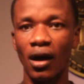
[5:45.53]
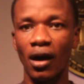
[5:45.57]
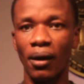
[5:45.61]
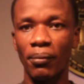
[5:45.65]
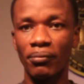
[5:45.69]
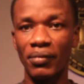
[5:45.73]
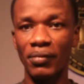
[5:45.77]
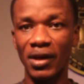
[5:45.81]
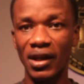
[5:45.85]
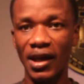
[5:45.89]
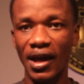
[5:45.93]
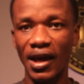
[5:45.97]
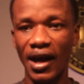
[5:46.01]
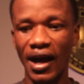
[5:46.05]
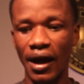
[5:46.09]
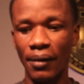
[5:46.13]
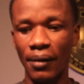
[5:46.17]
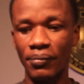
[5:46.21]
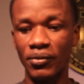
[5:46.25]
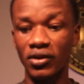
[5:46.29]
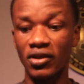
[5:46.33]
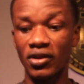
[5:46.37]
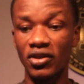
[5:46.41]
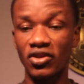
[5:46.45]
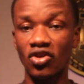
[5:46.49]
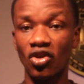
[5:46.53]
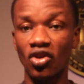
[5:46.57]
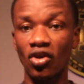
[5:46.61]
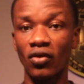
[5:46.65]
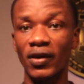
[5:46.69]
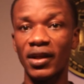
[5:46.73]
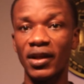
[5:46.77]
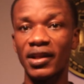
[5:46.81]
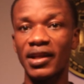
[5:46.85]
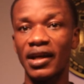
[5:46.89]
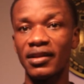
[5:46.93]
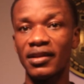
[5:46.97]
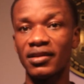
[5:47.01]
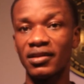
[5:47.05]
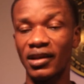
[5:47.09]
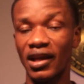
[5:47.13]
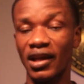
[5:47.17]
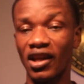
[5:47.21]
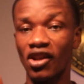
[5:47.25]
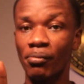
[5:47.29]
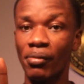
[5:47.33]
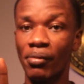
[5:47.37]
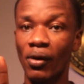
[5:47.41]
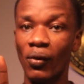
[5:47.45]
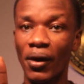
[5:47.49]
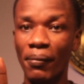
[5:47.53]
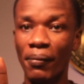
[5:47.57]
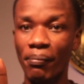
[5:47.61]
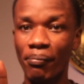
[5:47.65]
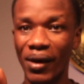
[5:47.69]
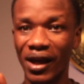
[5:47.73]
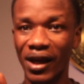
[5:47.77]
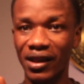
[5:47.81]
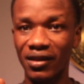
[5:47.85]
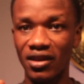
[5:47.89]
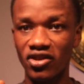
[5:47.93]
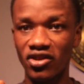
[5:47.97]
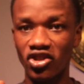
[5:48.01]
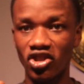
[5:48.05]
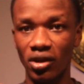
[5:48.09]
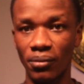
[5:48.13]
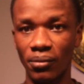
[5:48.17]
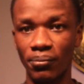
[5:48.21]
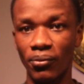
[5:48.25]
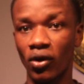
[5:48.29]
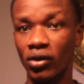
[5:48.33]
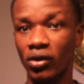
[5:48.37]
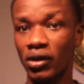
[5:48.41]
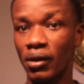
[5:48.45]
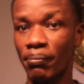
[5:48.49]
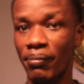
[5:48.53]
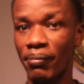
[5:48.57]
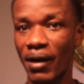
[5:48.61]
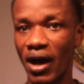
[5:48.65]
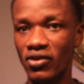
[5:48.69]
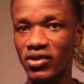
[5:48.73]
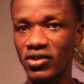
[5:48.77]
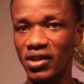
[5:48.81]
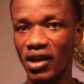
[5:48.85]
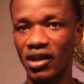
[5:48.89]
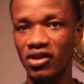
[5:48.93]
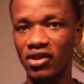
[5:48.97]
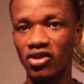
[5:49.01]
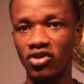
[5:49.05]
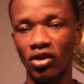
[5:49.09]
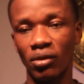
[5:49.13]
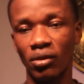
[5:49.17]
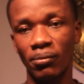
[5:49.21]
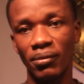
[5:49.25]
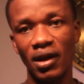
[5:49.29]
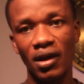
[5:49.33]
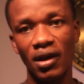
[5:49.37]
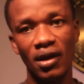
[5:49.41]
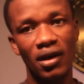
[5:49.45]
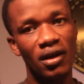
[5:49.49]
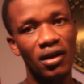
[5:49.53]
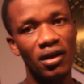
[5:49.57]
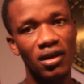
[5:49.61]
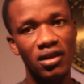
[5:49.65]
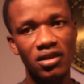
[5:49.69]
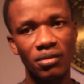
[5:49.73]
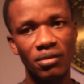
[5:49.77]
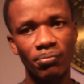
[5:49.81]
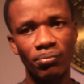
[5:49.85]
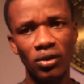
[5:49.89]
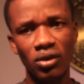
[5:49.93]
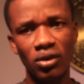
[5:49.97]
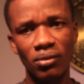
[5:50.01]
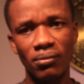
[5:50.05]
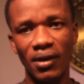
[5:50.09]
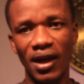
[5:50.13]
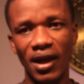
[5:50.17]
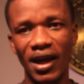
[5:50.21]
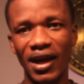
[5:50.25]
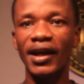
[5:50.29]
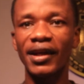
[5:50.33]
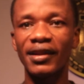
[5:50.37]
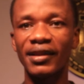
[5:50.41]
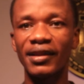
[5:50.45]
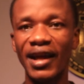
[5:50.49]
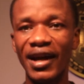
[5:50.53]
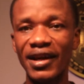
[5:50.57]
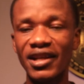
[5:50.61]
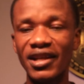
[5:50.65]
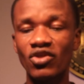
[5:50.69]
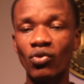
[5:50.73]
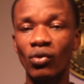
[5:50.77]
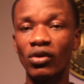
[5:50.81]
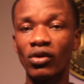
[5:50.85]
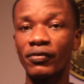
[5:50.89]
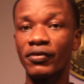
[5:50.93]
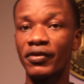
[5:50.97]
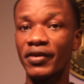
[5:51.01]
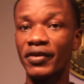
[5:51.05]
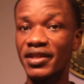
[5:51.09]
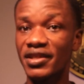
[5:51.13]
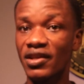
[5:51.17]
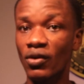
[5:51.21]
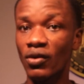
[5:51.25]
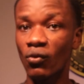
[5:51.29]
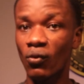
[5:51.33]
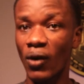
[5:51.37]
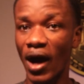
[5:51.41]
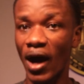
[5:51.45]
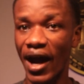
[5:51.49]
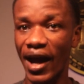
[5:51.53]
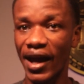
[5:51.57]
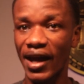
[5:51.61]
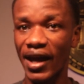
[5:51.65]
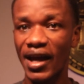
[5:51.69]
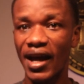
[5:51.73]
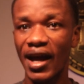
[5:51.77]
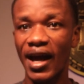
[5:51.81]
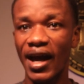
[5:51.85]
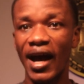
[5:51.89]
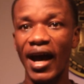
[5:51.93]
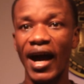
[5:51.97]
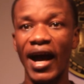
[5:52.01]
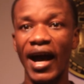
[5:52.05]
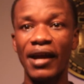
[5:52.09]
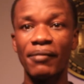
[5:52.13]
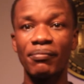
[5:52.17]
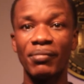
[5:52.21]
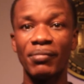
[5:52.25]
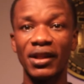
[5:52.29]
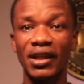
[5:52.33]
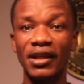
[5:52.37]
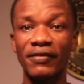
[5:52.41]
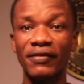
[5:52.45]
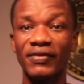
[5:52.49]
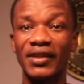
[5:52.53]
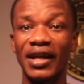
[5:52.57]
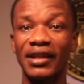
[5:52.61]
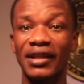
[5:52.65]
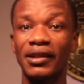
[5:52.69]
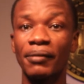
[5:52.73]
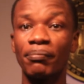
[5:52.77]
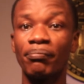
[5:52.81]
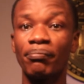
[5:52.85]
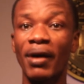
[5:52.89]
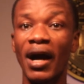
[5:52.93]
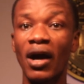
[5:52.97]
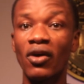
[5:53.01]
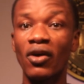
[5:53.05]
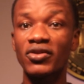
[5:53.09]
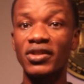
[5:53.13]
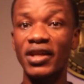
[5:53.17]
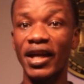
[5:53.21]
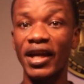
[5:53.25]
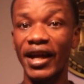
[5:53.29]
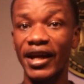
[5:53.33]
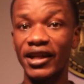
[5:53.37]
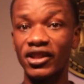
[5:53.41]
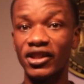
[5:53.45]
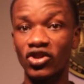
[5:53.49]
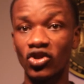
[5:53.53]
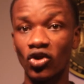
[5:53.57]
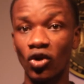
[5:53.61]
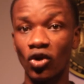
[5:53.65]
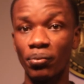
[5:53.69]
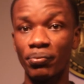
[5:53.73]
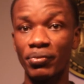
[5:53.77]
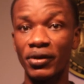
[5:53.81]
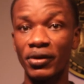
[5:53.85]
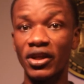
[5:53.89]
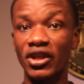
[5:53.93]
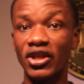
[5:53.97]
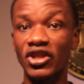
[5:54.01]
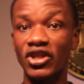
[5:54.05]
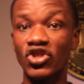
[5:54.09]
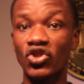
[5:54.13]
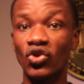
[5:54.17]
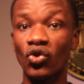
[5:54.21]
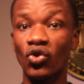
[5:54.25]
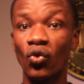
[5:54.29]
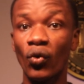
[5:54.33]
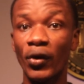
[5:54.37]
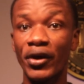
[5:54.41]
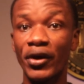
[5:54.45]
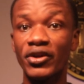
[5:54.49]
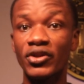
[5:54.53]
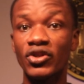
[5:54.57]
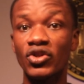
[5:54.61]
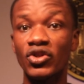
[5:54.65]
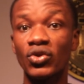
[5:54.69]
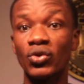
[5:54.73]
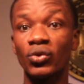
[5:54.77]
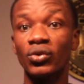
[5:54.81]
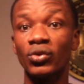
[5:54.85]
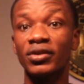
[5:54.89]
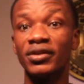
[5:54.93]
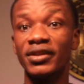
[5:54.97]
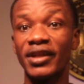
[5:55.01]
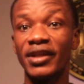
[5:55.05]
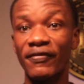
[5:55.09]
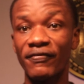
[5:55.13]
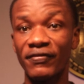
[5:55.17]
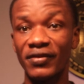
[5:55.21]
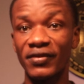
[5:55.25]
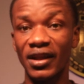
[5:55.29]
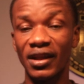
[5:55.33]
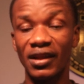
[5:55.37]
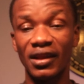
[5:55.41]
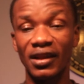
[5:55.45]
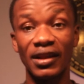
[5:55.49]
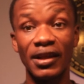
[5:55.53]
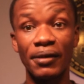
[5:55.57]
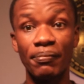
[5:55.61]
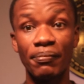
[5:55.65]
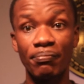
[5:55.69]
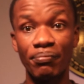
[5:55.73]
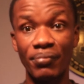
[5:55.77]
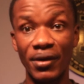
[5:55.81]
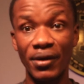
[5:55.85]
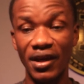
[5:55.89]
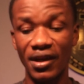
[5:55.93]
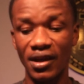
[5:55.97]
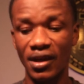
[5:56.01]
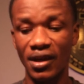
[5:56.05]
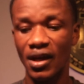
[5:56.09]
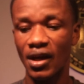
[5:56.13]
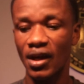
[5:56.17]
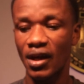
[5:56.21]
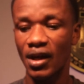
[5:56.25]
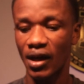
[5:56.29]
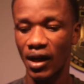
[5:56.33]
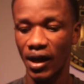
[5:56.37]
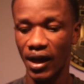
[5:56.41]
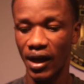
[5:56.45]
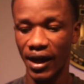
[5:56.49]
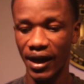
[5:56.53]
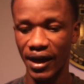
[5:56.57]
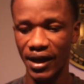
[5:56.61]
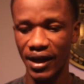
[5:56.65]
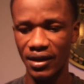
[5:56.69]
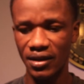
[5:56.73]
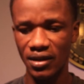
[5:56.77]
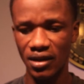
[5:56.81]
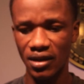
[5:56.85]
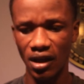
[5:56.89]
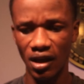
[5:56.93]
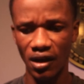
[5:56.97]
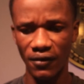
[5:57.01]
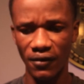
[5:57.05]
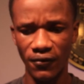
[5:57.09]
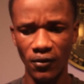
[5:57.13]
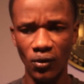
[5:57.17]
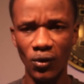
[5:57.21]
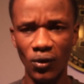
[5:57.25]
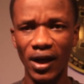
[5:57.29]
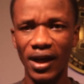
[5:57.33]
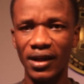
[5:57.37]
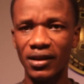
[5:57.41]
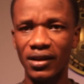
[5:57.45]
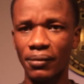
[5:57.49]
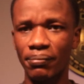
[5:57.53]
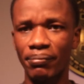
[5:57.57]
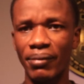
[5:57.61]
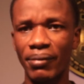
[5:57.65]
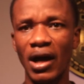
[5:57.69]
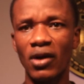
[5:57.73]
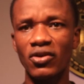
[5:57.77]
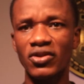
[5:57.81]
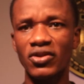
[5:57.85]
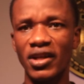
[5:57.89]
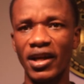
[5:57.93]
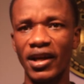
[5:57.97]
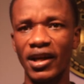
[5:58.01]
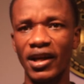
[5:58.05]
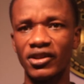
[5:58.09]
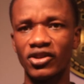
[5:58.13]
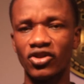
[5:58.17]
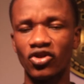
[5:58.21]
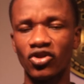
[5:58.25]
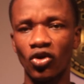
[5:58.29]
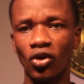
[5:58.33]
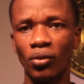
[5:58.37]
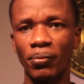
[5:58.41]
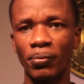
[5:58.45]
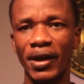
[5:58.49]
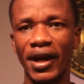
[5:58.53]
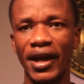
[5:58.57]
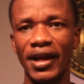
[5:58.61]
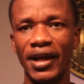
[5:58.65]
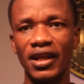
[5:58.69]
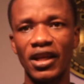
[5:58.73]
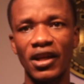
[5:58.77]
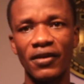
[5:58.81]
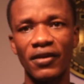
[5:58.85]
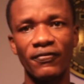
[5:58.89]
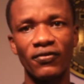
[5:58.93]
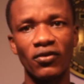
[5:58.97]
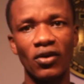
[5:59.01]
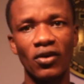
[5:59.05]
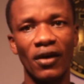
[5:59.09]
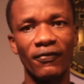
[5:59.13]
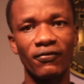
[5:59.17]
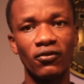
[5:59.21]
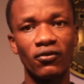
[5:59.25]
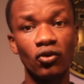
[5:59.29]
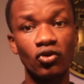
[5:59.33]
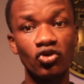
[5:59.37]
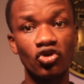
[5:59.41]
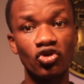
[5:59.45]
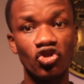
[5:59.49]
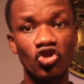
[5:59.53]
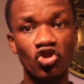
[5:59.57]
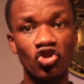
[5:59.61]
mini app, you discover that the number one partnership on the PAWS airdrop is Bloom. And that is one of the reasons why I believe that the PAWS airdrop is going to definitely pay. And if you look at the PAWS airdrop, and if you have not